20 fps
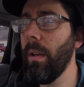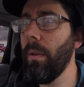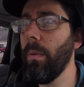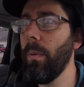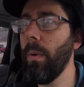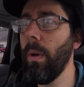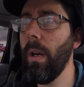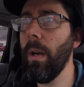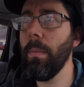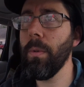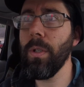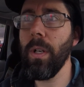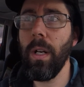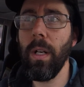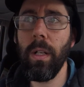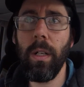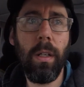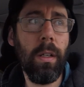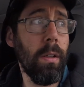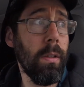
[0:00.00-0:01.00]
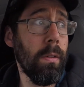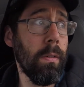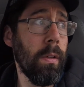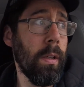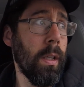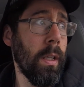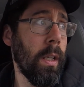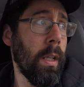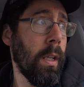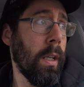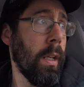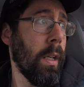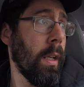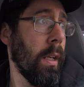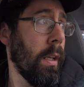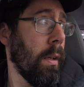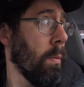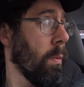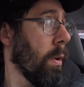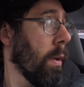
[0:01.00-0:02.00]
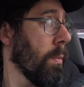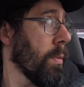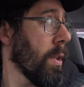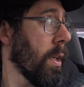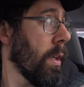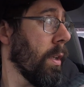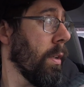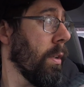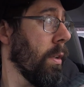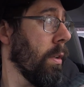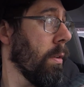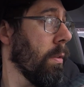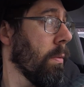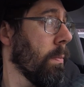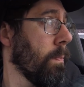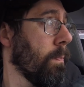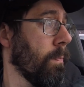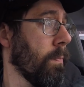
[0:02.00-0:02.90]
where I'm trying to go, and what I'm trying to do.